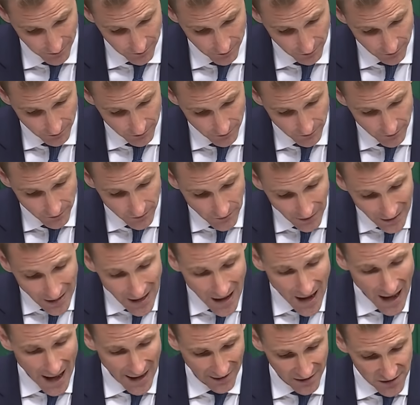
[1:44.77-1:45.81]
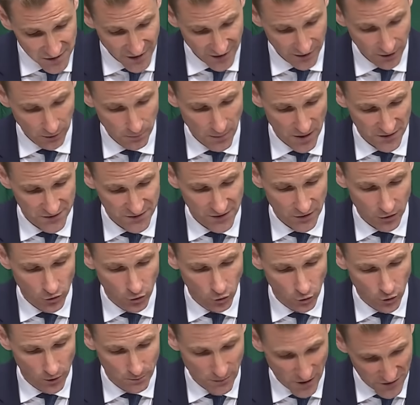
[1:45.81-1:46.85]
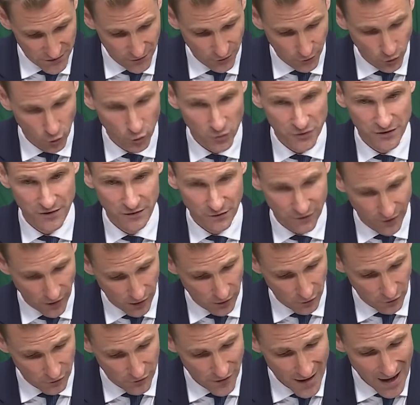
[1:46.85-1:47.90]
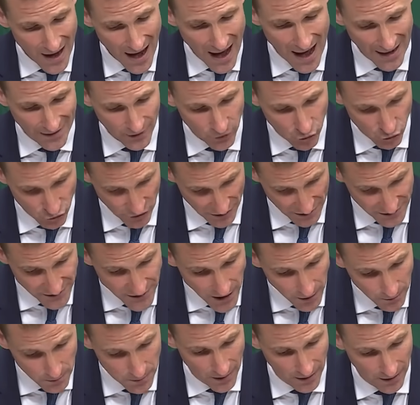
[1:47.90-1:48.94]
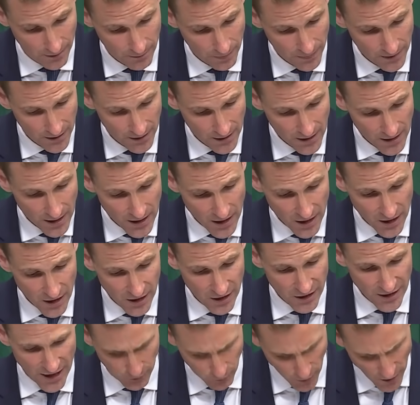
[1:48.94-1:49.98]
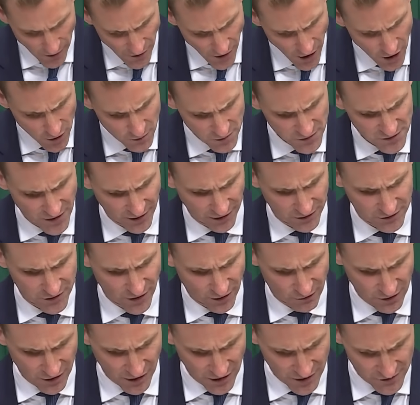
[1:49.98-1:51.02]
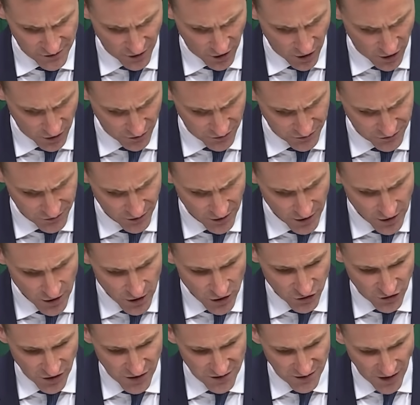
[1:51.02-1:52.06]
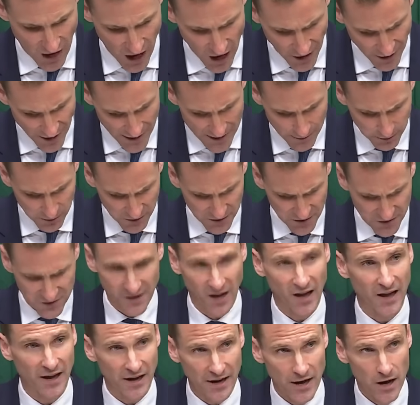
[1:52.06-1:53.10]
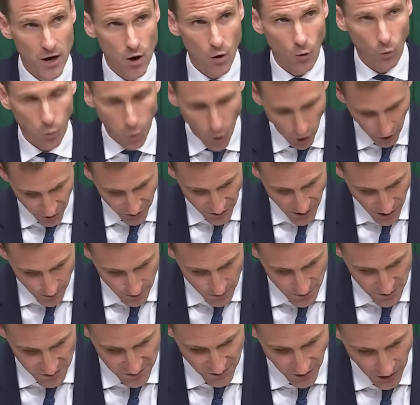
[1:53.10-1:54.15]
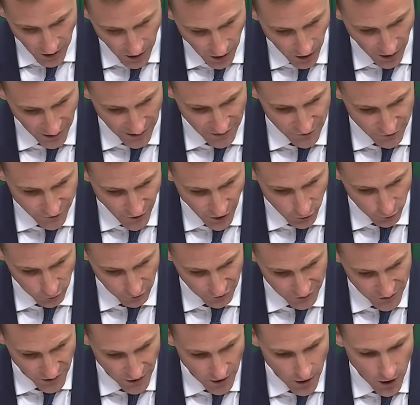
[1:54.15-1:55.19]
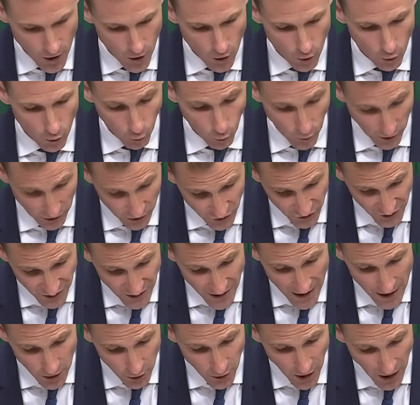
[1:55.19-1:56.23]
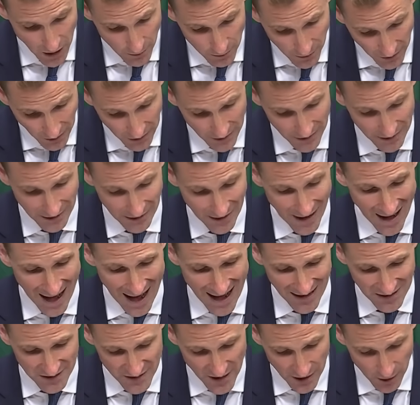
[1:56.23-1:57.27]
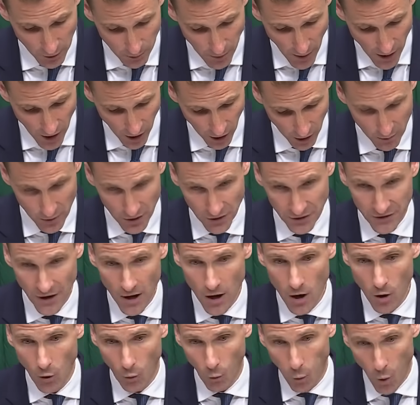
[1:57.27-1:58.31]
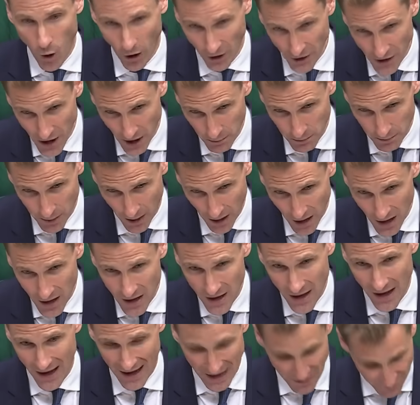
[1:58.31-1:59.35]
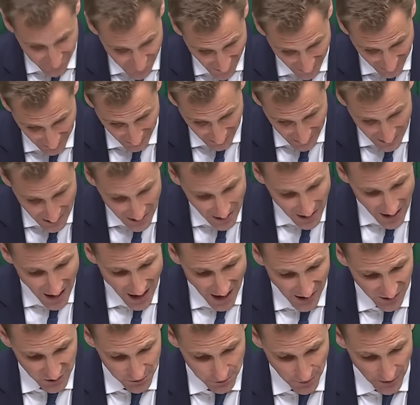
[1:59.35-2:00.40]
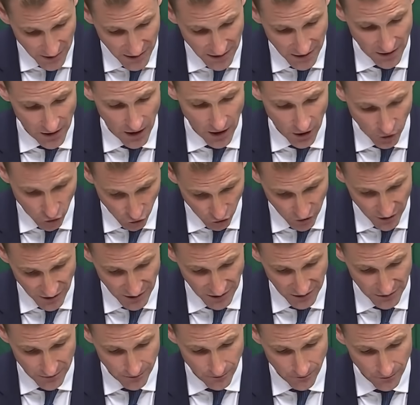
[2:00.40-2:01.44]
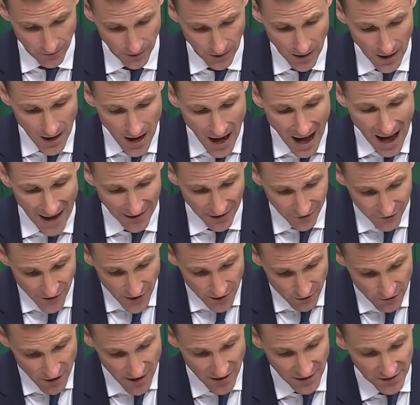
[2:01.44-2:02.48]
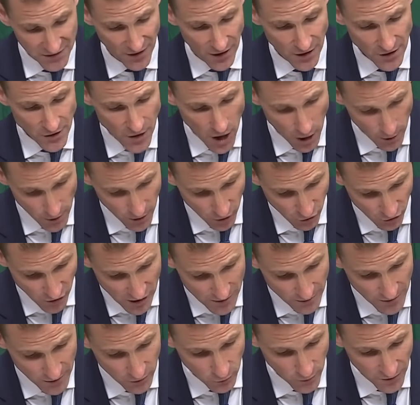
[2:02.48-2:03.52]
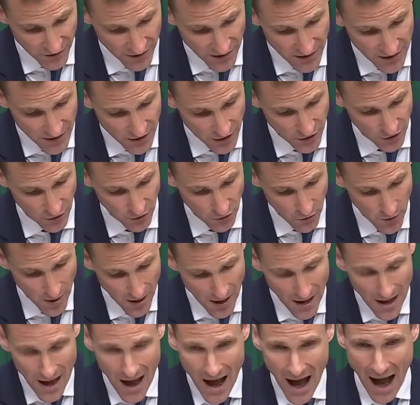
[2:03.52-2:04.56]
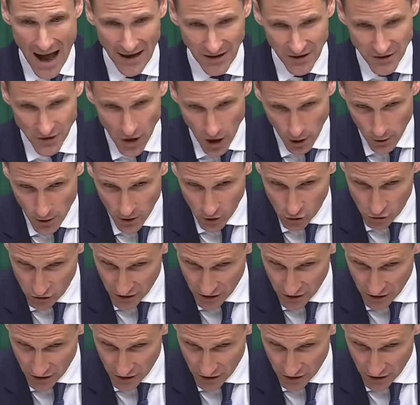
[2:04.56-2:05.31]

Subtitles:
it? And a deal must of course involve an agreed number. Yet when the Home Secretary is asked, she is unable to say what numbers are involved. Will she now come clean and tell Parliament what number, if any, has been agreed? And if there is no agreement with the EU and no